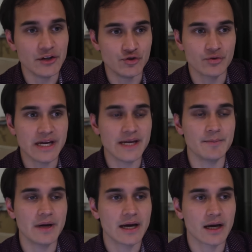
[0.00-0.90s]
a
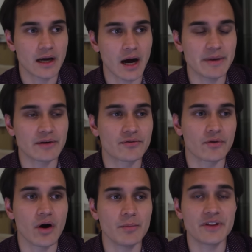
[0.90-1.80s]
dream coming
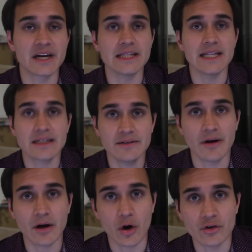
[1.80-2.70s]
from the collective
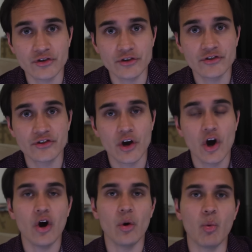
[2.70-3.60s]
unconscious,
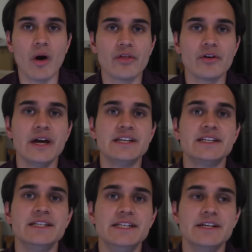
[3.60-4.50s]
or whether
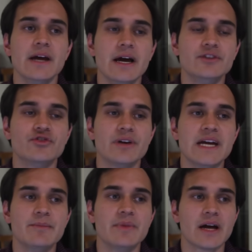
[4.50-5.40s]
it's a
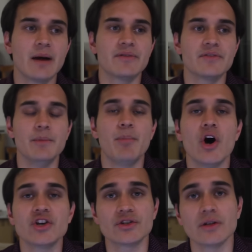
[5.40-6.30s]
dream coming from the
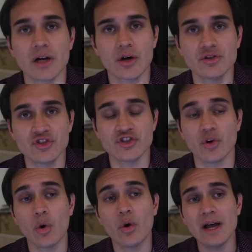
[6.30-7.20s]
personal
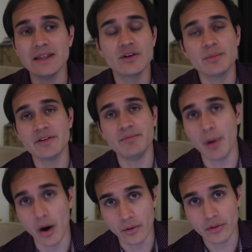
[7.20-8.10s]
unconscious, or a little bit of
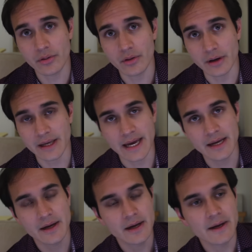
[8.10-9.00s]
both,
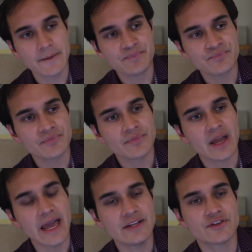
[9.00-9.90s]
okay?
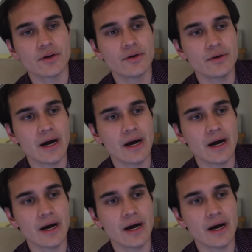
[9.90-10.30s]
And so,